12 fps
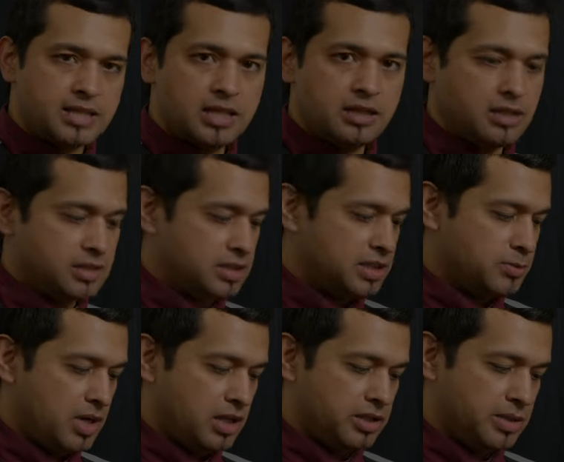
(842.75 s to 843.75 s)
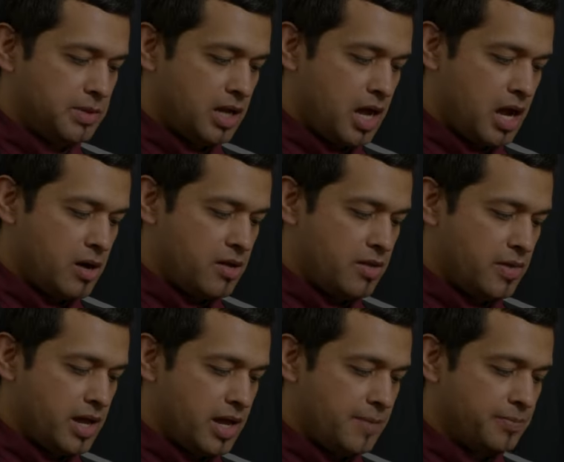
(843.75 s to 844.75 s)
like this, and it's probably a little bit higher than
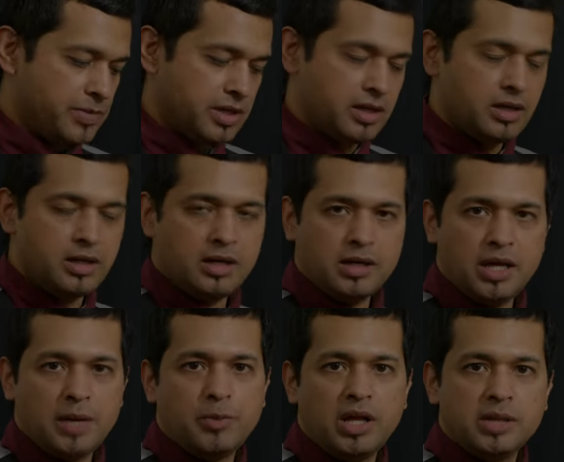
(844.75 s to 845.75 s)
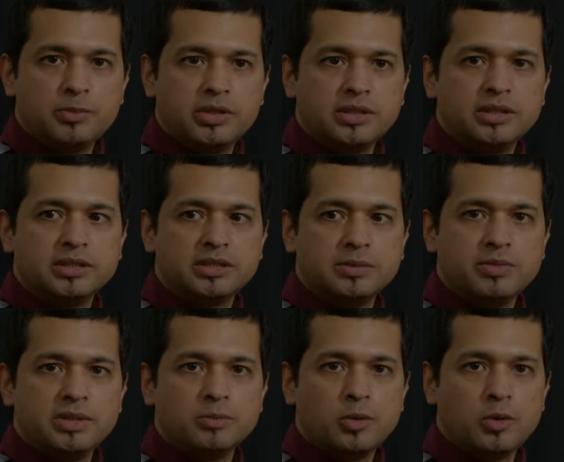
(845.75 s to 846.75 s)
that. I'll probably put a little
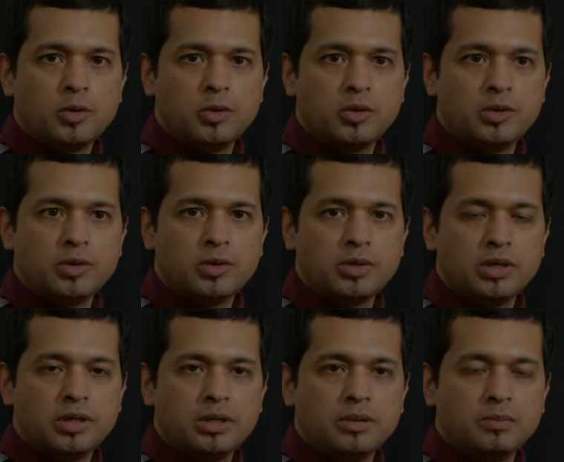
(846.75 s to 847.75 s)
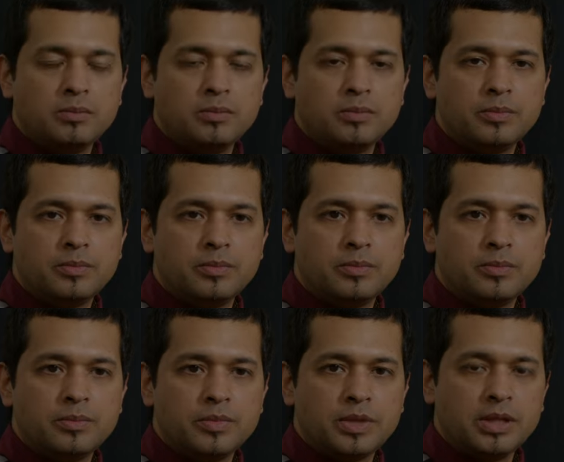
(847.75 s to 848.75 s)
bit more um,
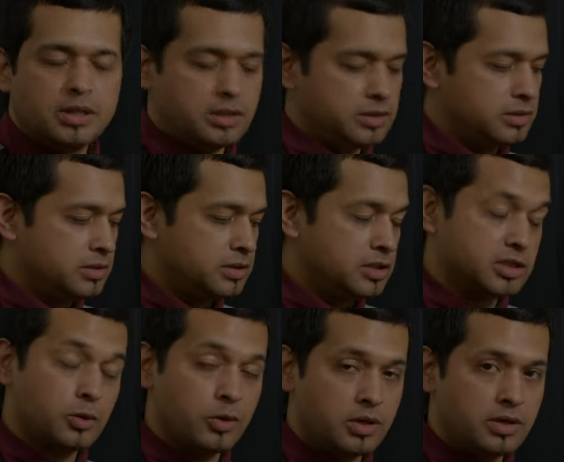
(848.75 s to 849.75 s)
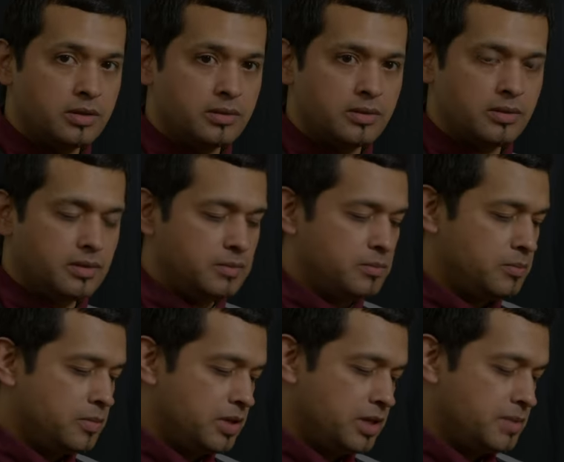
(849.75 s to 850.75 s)
uh, the squirt,
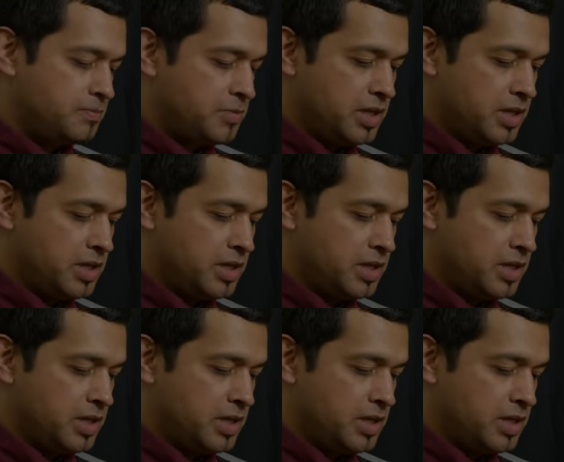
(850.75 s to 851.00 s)
but